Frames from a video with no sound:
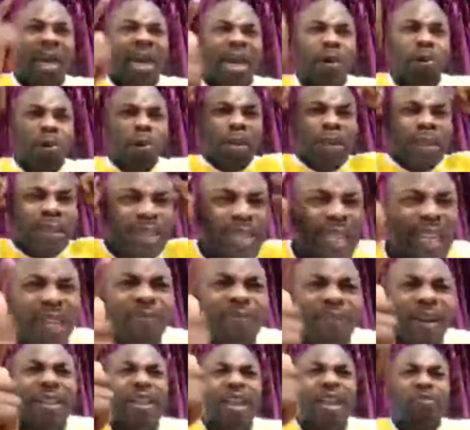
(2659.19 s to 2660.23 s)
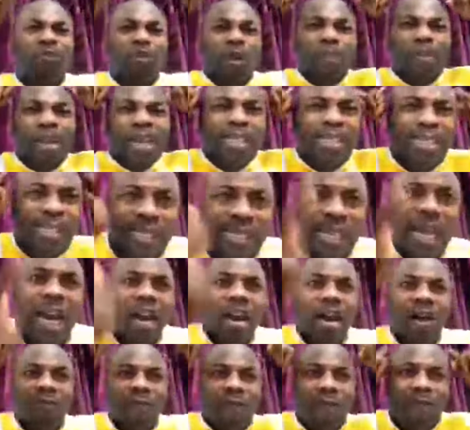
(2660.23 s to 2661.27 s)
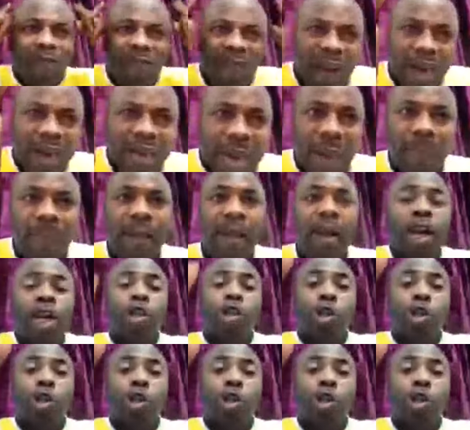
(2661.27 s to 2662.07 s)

He would deliver thee from the snare of a fowler.